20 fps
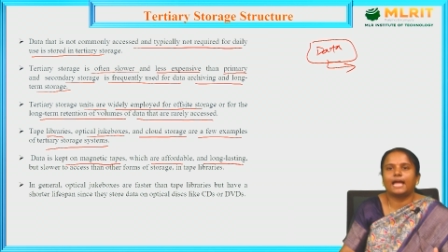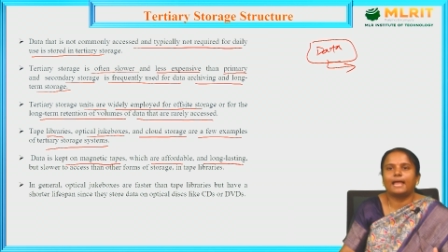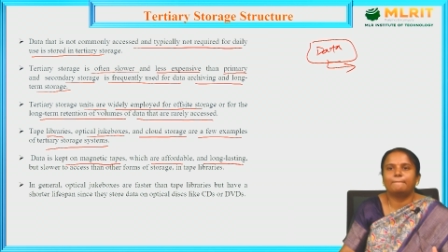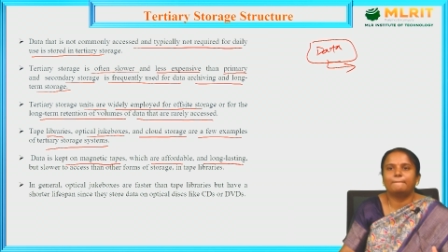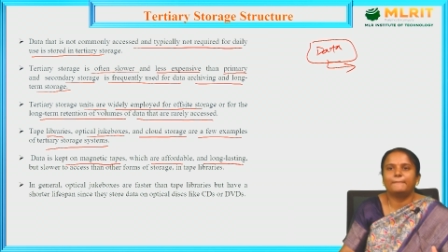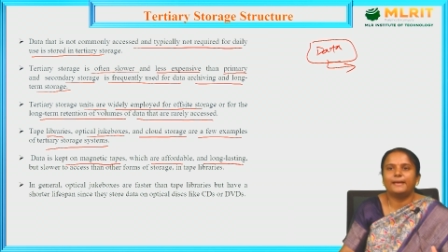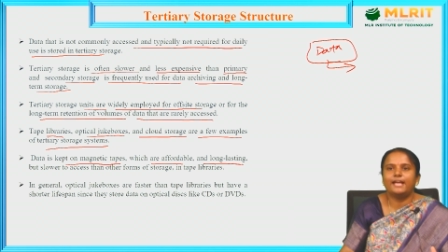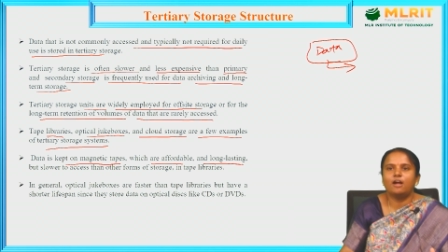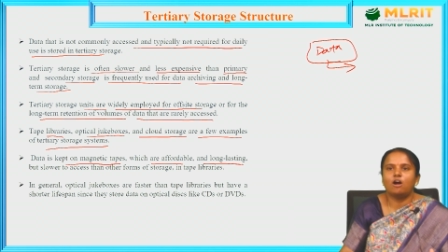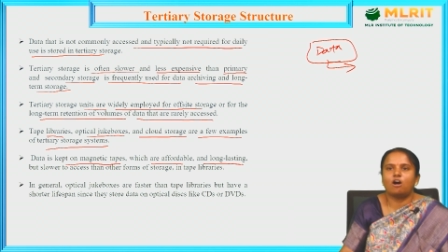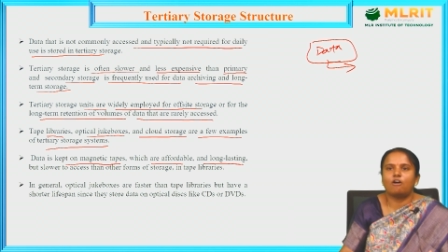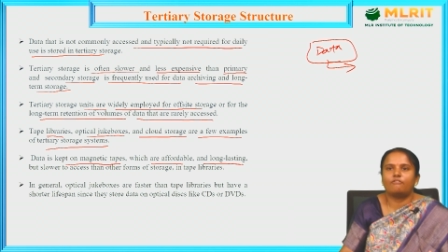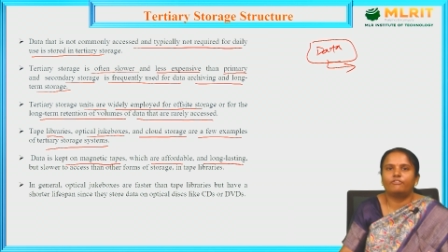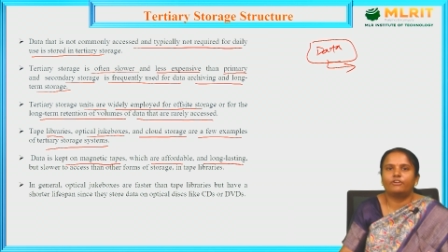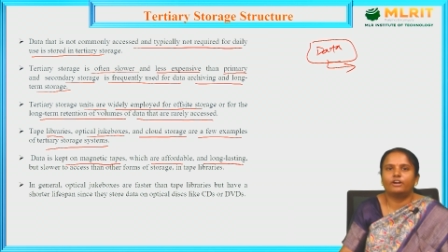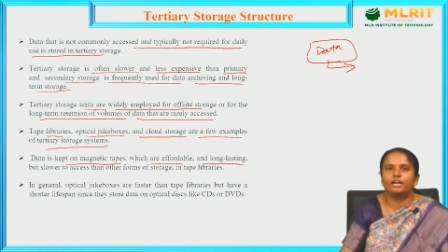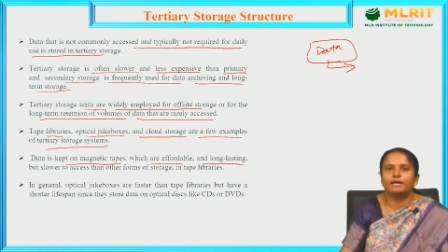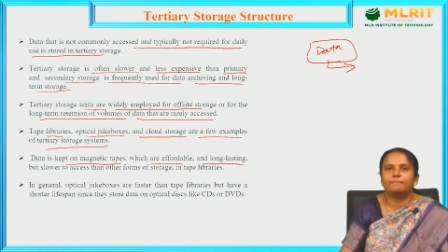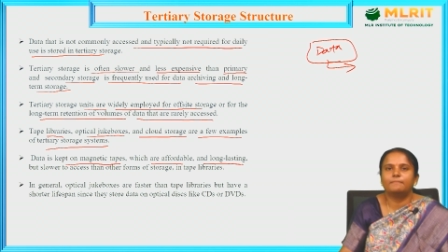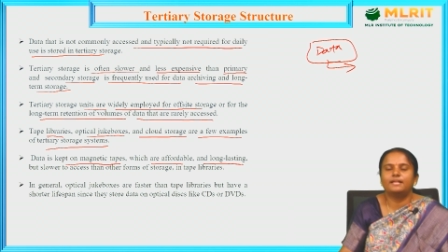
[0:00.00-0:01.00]
be
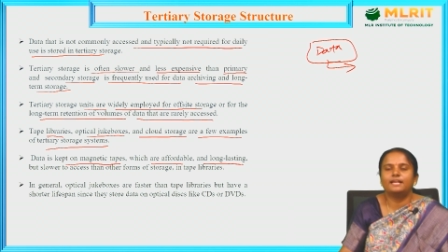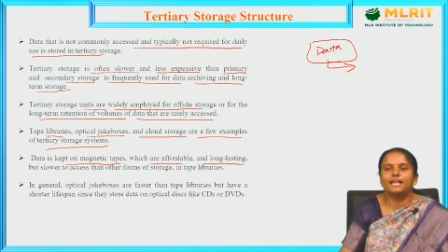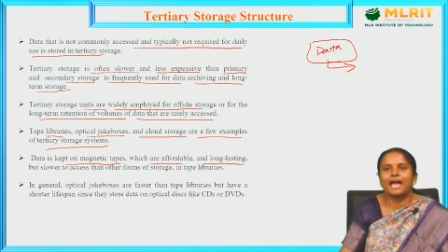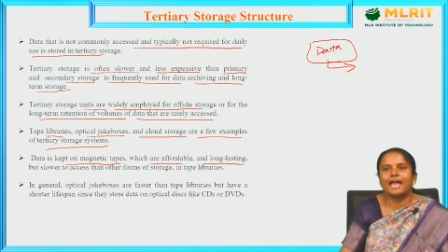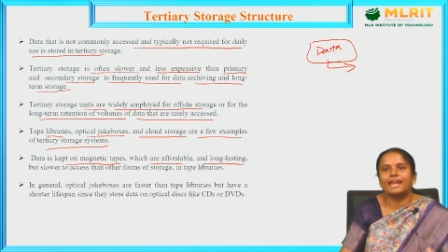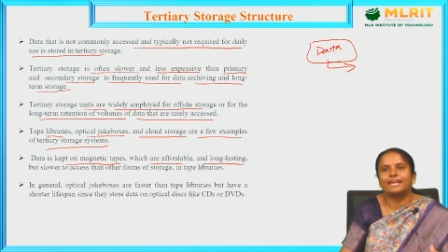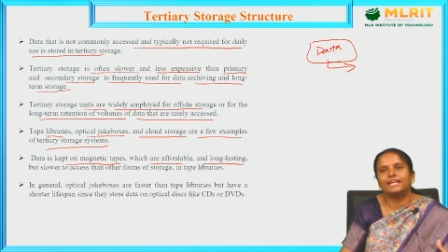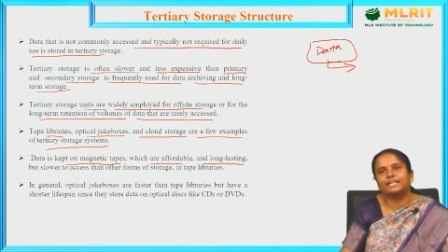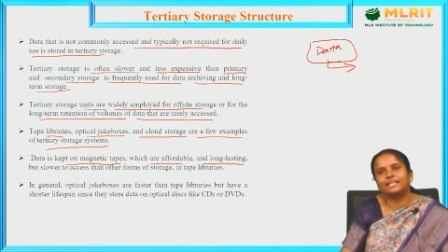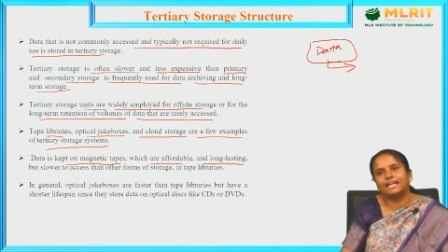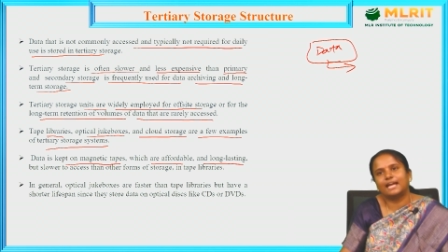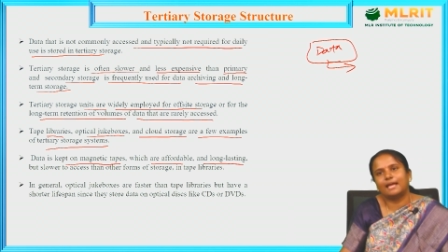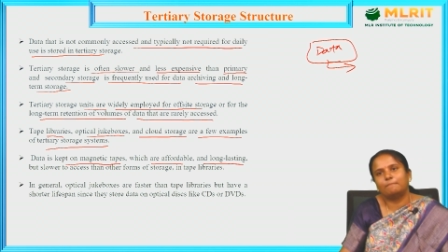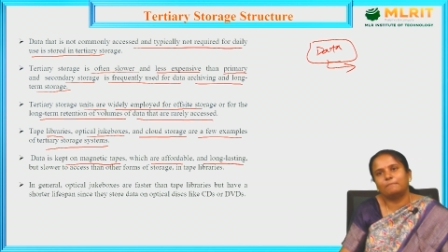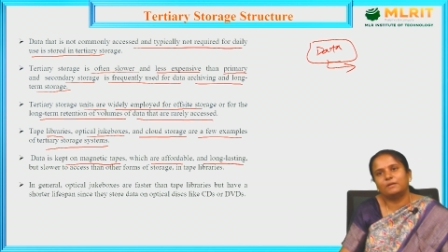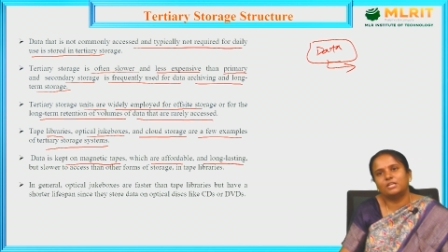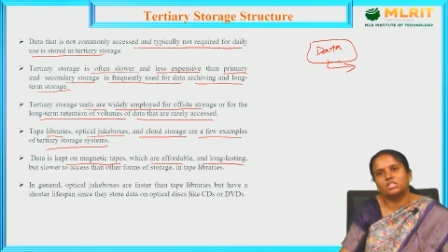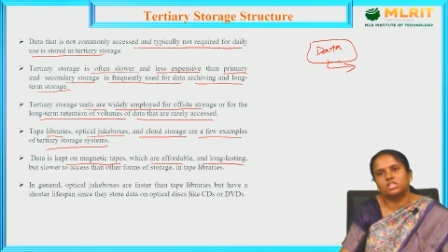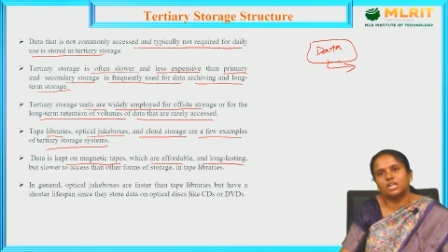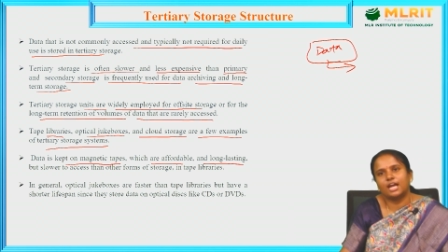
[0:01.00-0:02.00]
affordable and it can
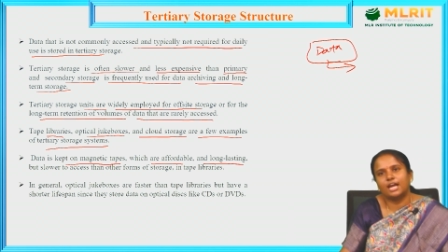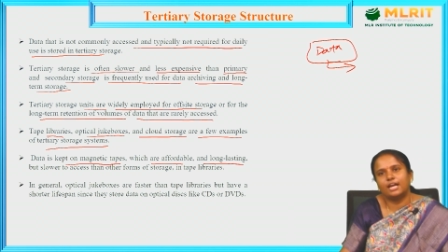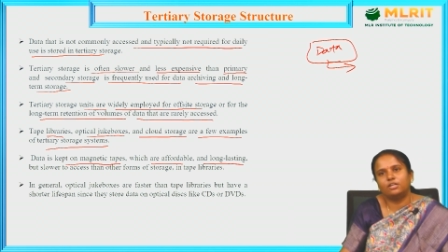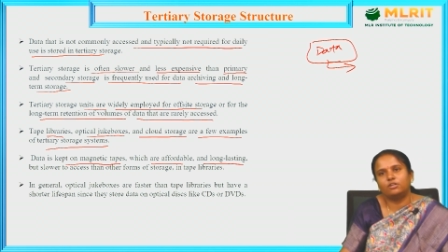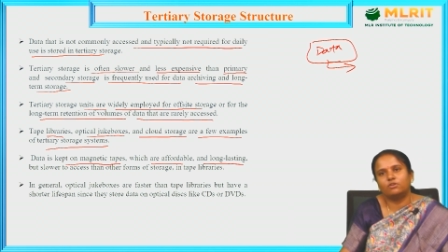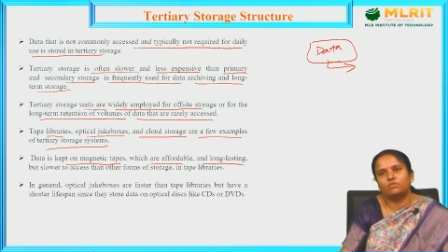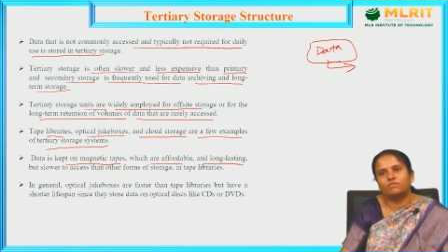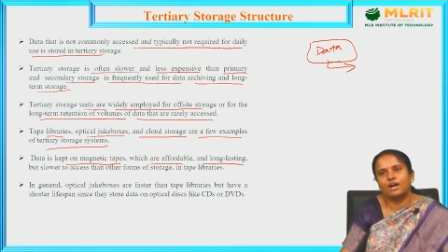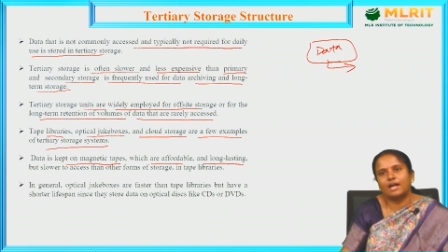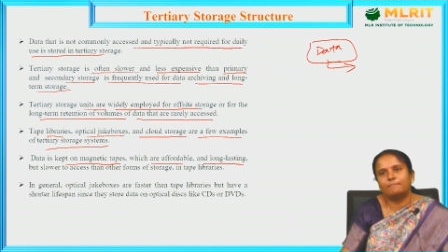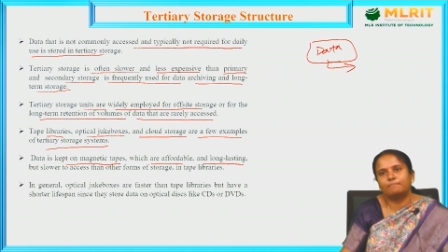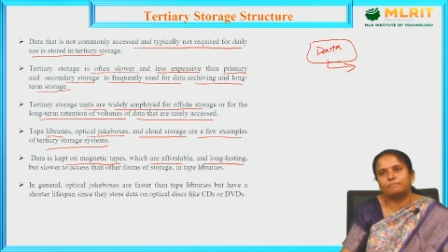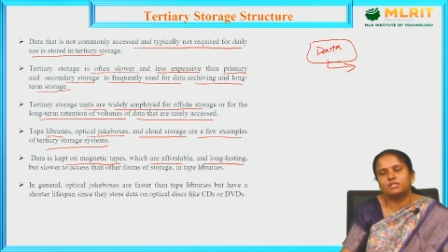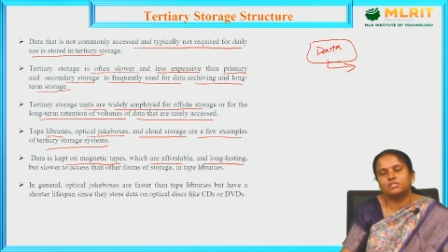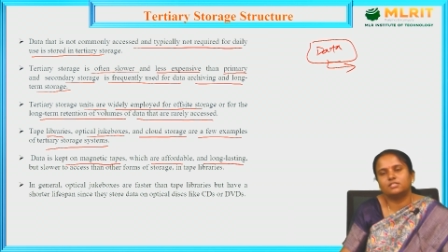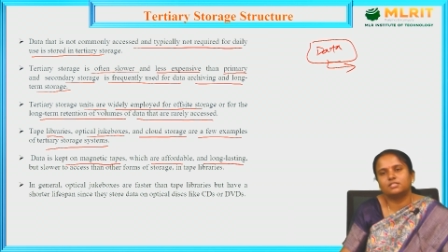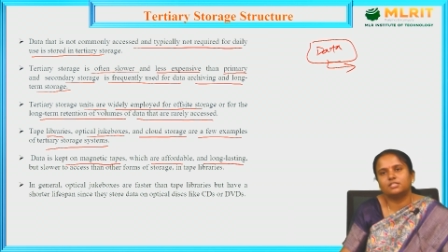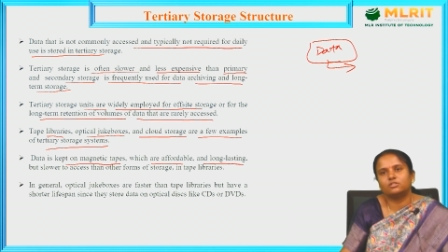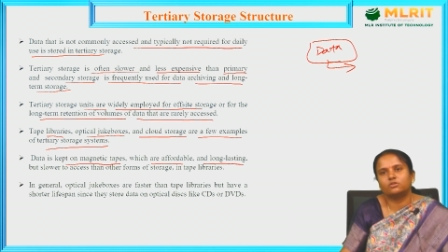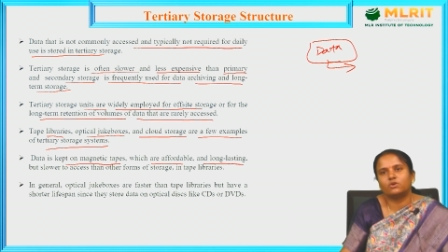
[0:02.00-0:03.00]
be shared to one
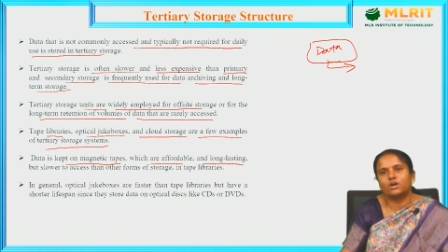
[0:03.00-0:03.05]
person to